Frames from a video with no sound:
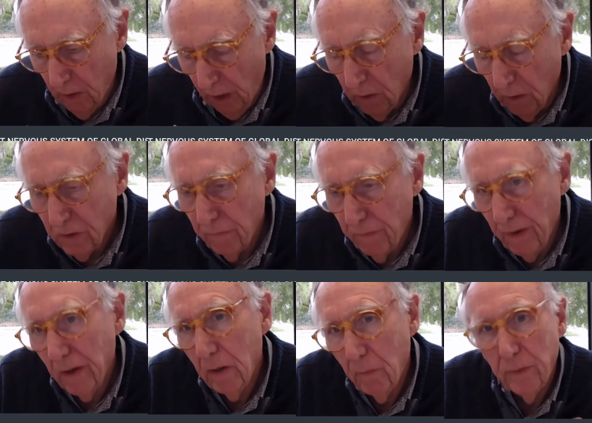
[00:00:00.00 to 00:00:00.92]
I also
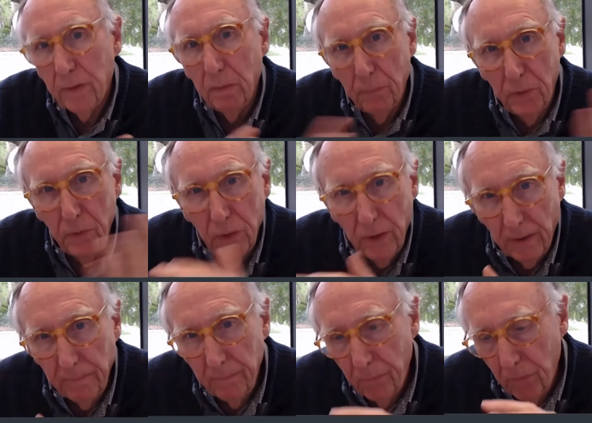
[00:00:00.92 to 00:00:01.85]
fell in love with
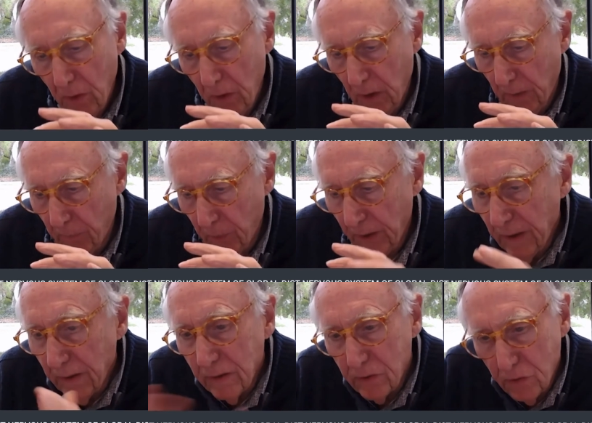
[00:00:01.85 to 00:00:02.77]
computing, and
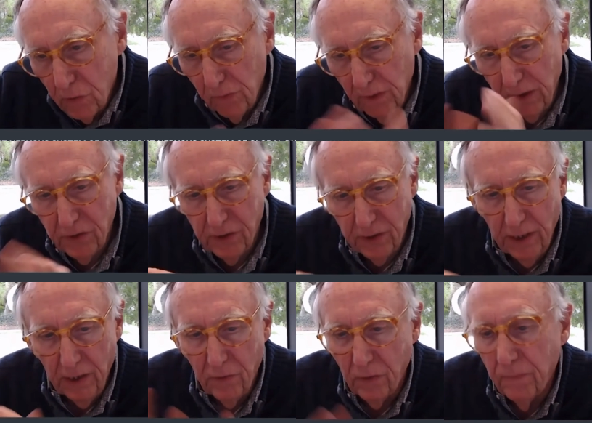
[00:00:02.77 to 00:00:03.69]
bringing these two things
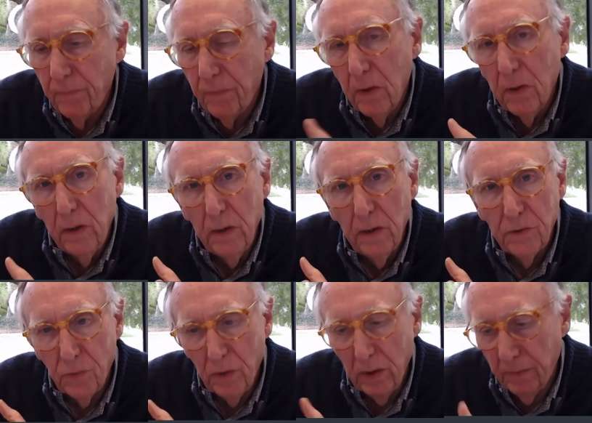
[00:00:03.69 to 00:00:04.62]
together
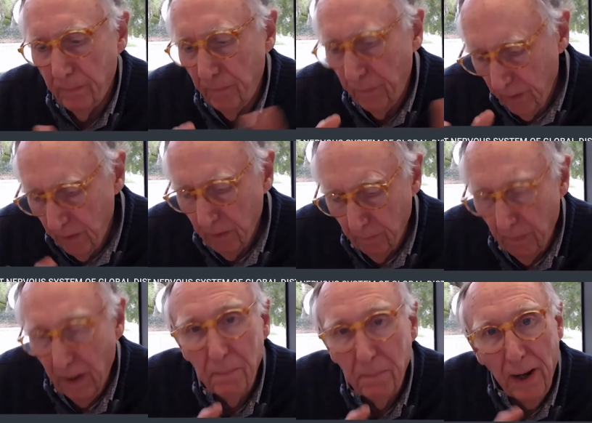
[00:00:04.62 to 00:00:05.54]
has really
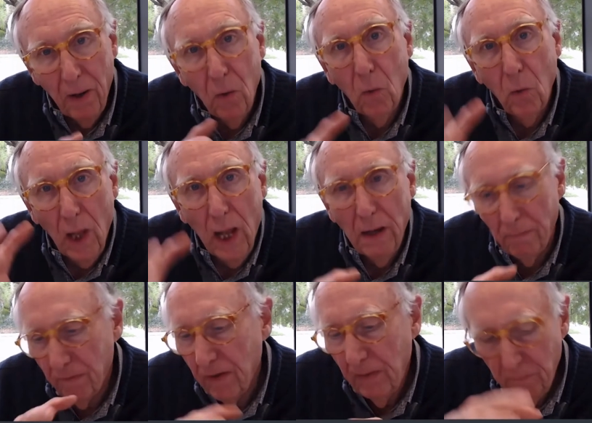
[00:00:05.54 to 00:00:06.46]
made my whole
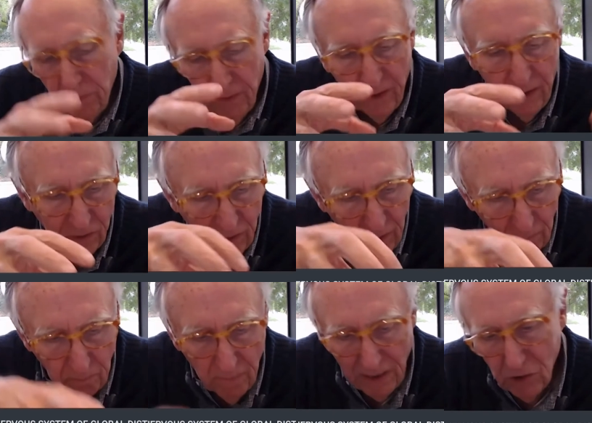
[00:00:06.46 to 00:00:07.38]
life. It is
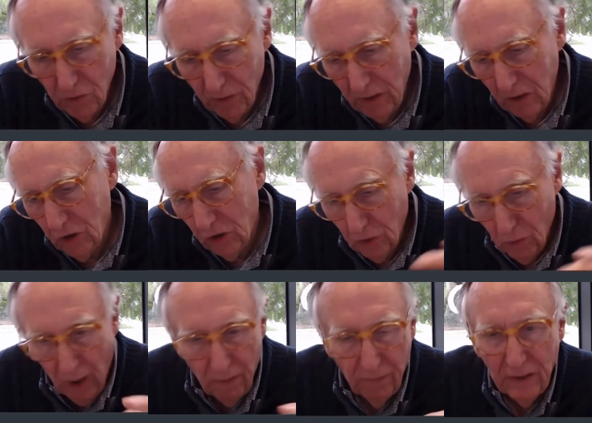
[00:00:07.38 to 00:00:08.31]
measuring
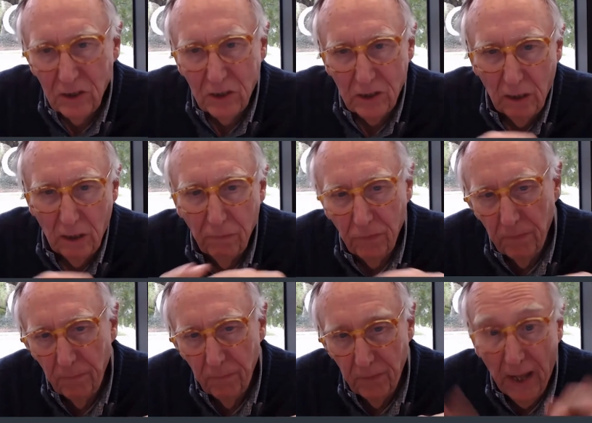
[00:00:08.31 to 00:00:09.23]
geographic
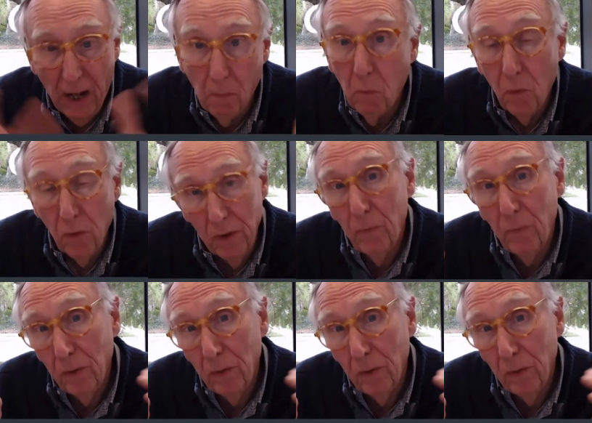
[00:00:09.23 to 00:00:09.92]
stuff, now more